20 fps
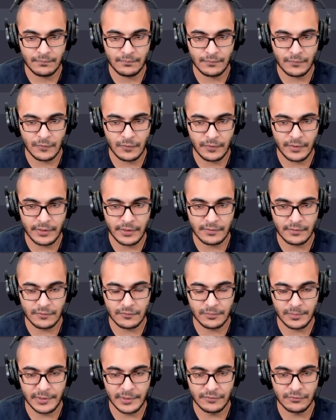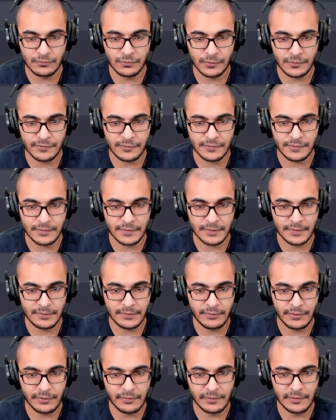All right, it explains what
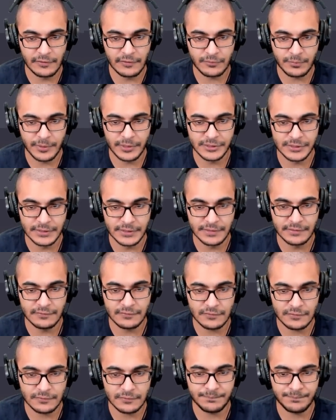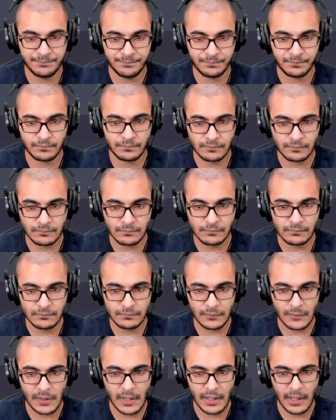regular expression is.
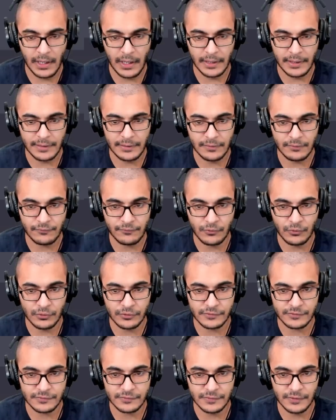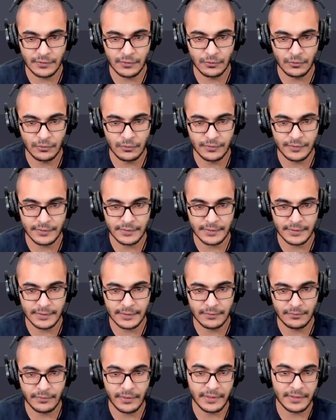And of course, the code,
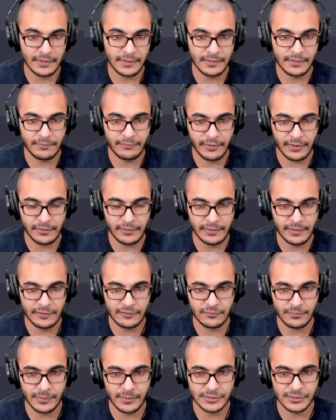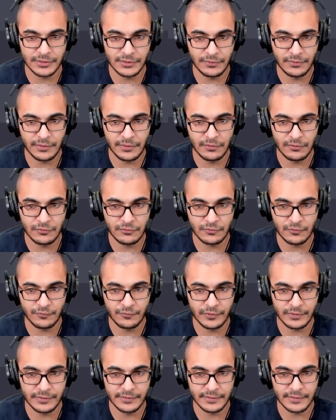or rather the regular expression you can use to
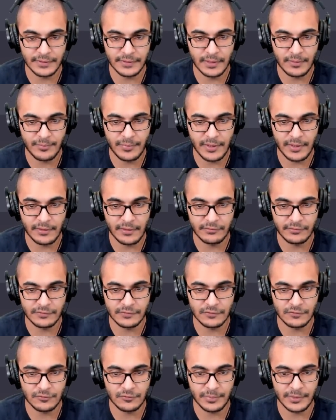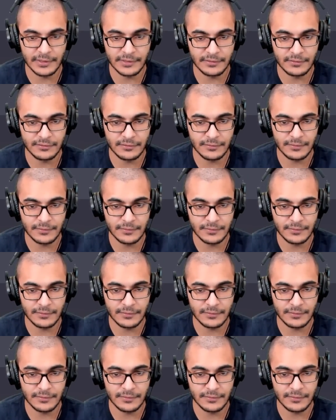filter an IP address in Splunk.